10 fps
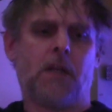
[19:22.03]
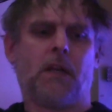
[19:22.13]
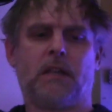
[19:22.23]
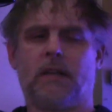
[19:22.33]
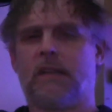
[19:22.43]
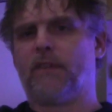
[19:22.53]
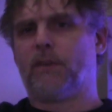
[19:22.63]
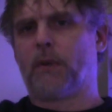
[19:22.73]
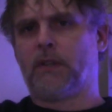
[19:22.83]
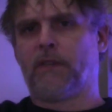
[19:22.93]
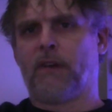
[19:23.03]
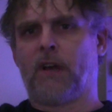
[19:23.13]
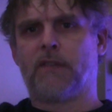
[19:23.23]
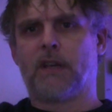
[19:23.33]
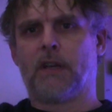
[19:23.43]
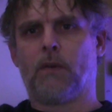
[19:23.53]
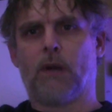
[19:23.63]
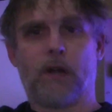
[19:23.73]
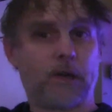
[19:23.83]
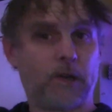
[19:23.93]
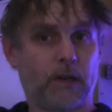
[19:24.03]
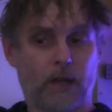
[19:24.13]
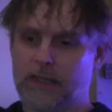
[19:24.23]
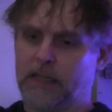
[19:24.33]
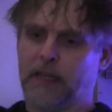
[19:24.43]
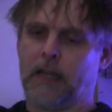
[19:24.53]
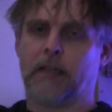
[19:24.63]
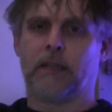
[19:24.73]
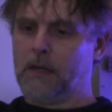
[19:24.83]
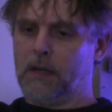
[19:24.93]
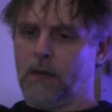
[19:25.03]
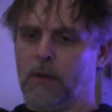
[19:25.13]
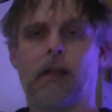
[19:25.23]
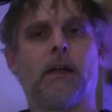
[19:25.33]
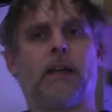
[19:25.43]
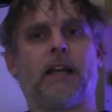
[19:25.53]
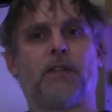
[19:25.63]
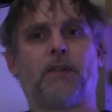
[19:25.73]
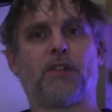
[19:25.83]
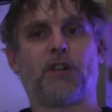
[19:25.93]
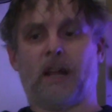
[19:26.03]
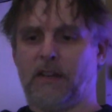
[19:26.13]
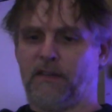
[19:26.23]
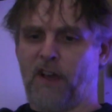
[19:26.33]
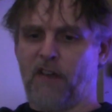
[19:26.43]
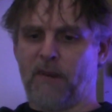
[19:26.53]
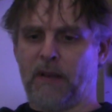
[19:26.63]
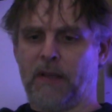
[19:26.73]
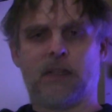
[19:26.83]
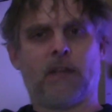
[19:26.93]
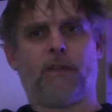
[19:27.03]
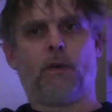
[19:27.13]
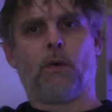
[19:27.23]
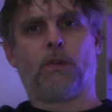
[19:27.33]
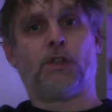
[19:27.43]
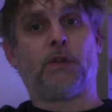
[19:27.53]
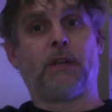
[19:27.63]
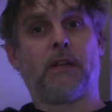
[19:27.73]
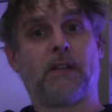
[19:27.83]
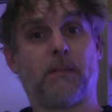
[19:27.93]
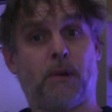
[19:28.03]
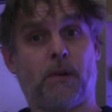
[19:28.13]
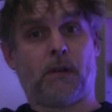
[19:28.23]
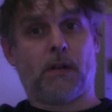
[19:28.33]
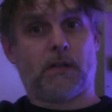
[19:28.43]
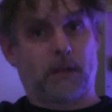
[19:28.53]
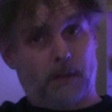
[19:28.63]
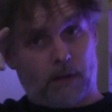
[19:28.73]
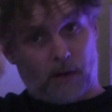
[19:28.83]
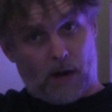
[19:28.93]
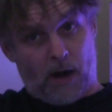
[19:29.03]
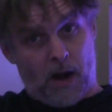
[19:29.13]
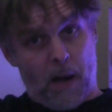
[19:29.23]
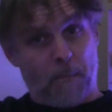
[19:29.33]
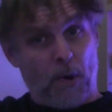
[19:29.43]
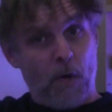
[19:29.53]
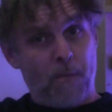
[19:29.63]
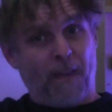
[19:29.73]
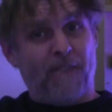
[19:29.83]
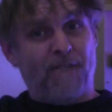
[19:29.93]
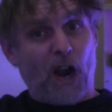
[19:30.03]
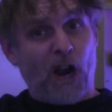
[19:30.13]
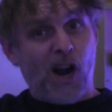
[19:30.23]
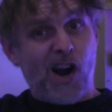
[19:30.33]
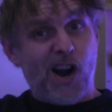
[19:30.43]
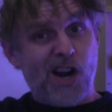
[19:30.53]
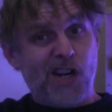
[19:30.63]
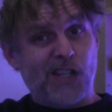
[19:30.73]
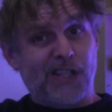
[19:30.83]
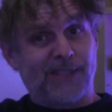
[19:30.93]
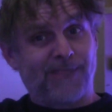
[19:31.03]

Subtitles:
It's now 7:25, so good night, and well, catch you in the chat in 5 minutes if you're tuning into the podcast. Boom, motherfuckers!